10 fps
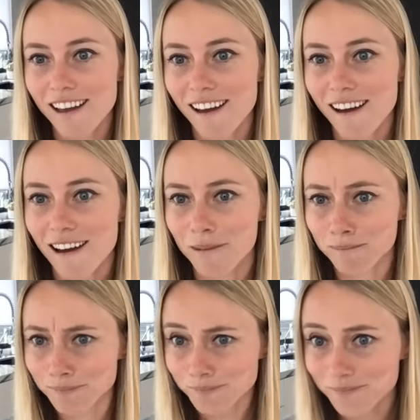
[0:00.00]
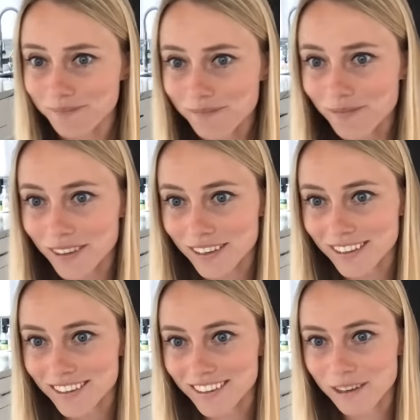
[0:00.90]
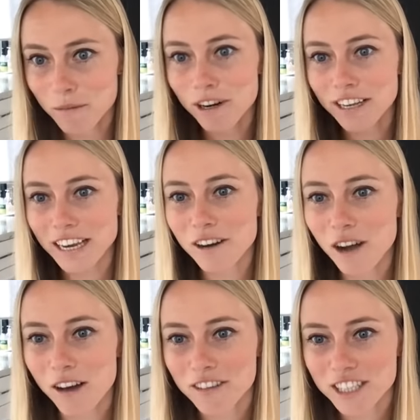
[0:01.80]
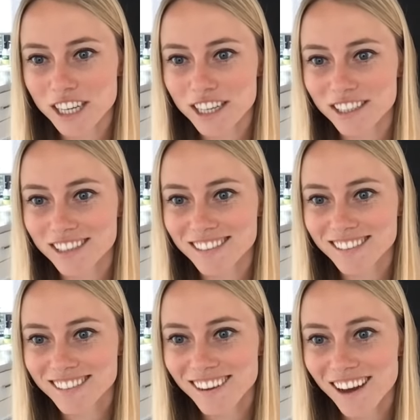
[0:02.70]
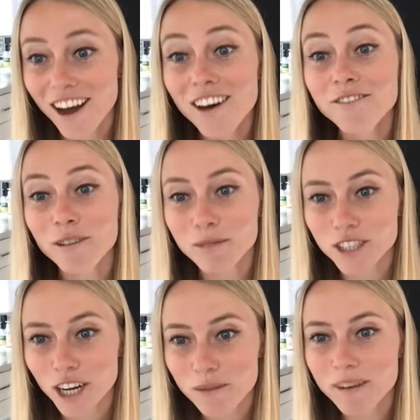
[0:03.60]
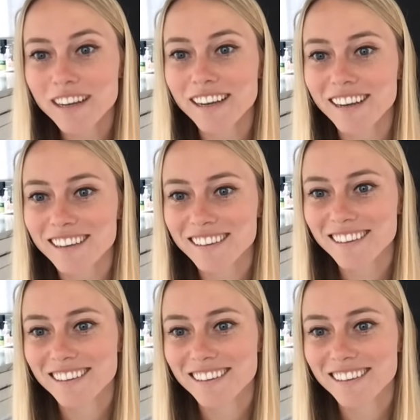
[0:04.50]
Um, good morning, Keto Coffee. Cheers. Oh, from Germany.